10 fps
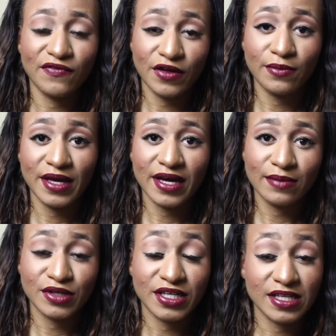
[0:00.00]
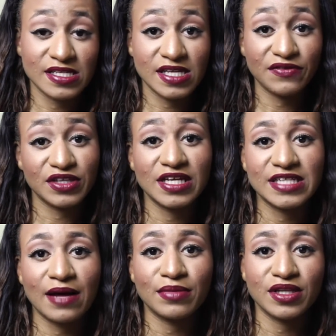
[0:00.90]
filming, I'm gonna list everything
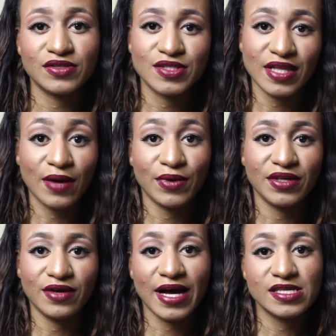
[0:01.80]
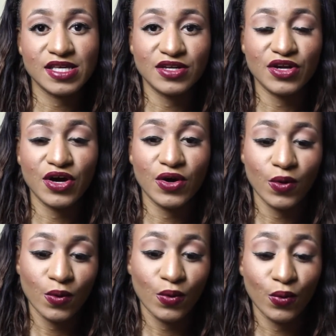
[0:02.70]
down below so that way you guys can
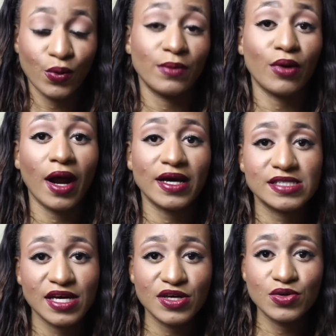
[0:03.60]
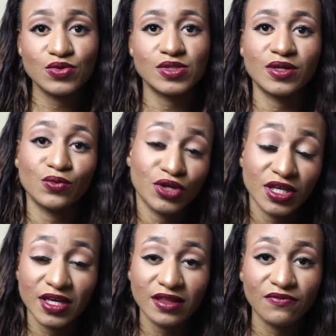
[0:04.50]
know what products I used and where you
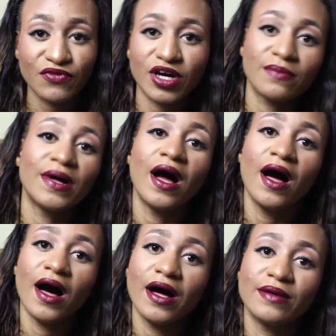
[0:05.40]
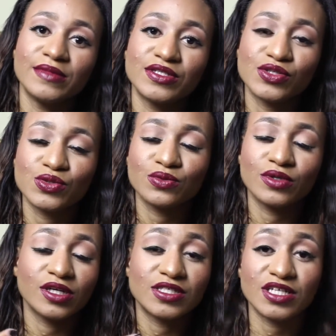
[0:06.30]
can get them from. It's
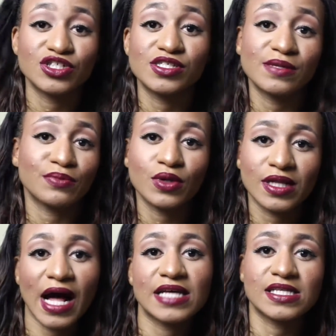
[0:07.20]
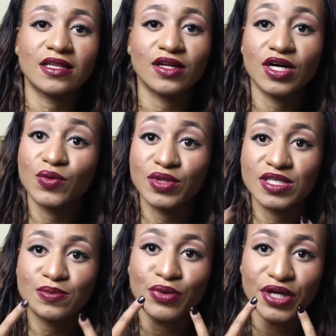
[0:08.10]
such a simple, classy look with
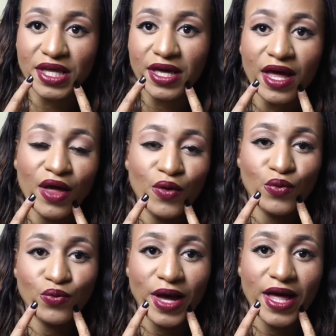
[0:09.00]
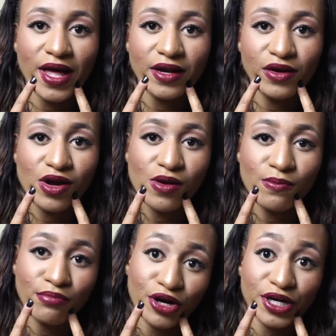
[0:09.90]
this pretty red
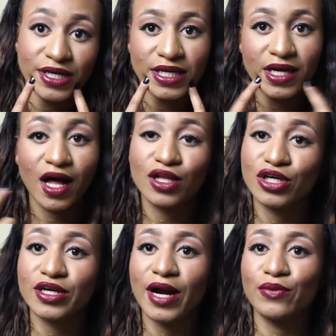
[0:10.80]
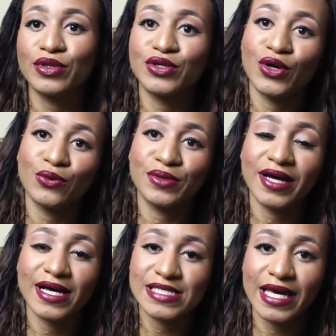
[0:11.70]
burgundy color. I really do hope you
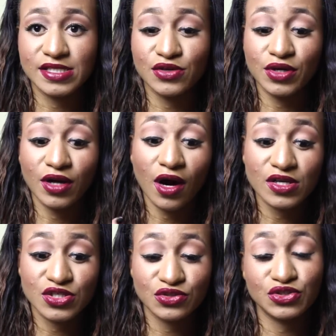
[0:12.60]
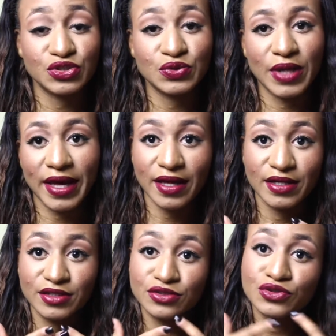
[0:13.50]
guys like it. You can also do like
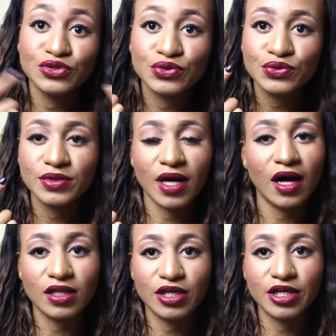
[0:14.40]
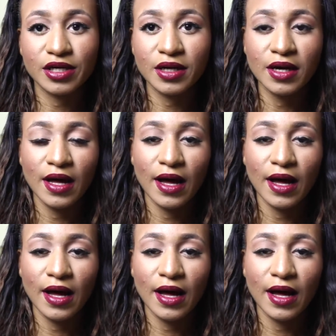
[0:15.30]
a nude color